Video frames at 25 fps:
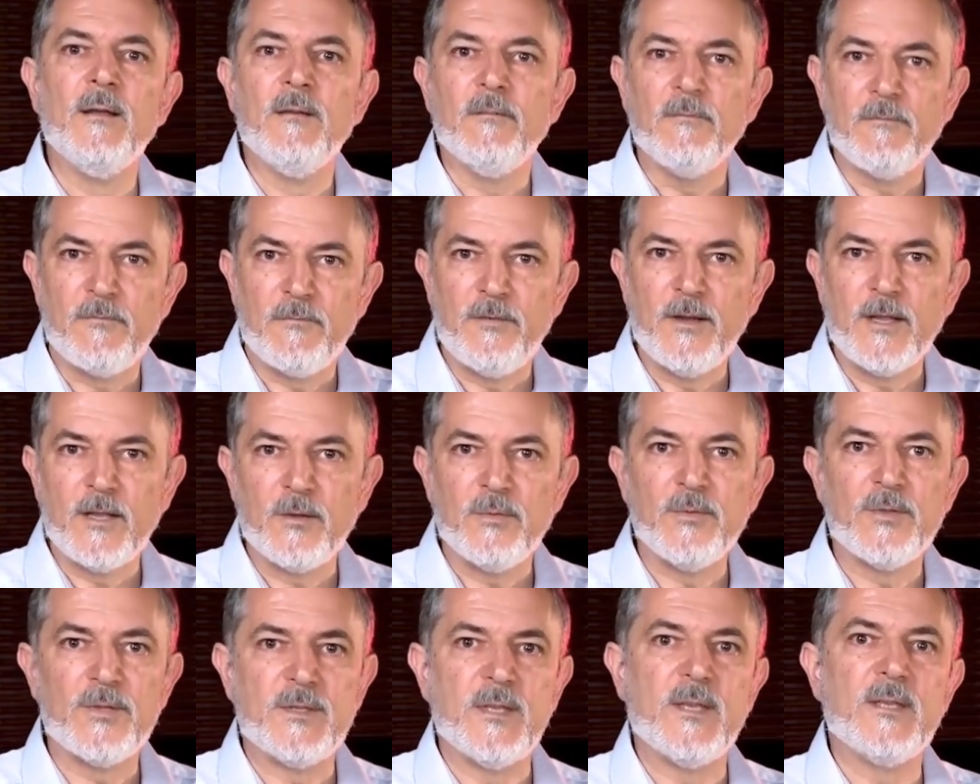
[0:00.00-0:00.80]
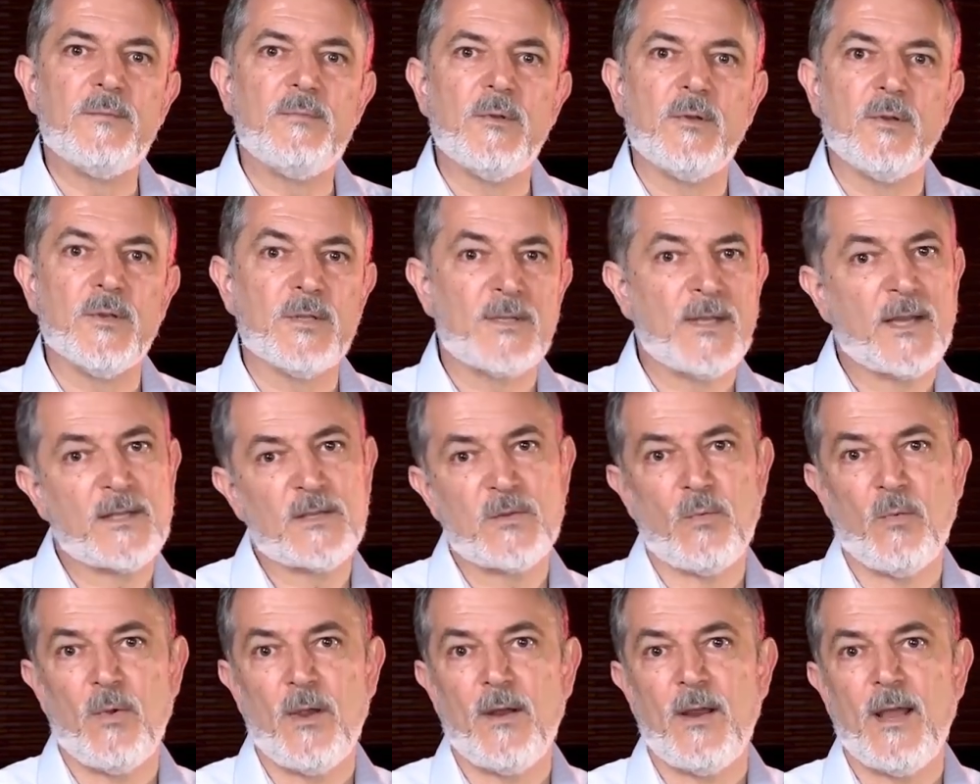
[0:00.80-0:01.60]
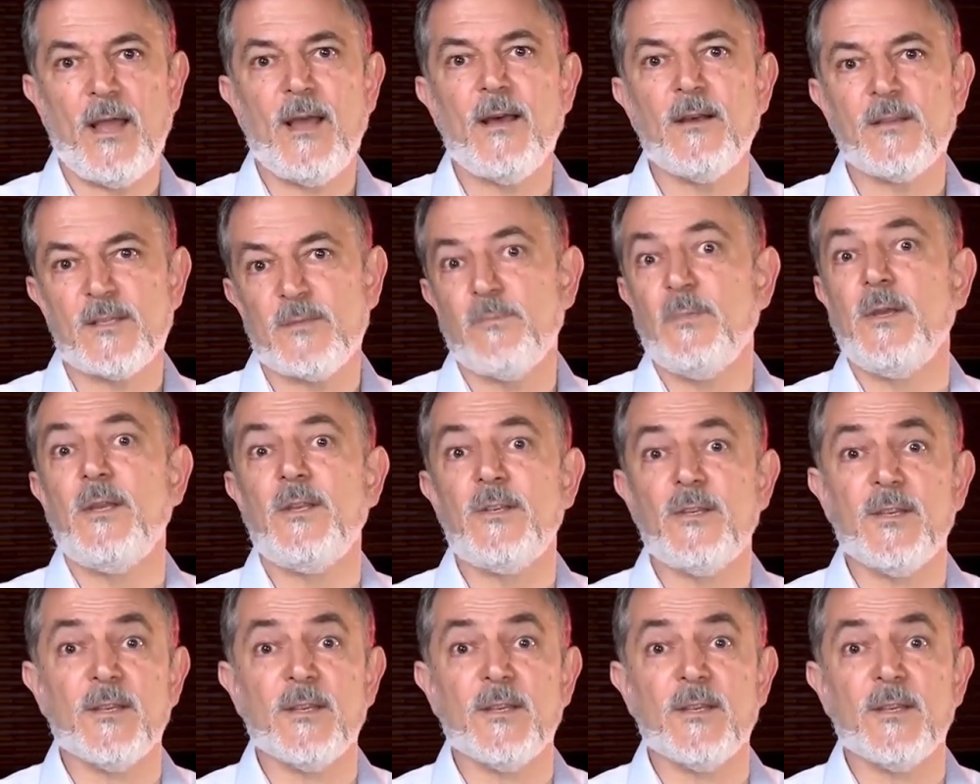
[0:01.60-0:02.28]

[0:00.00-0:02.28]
frequencies because that's where our speech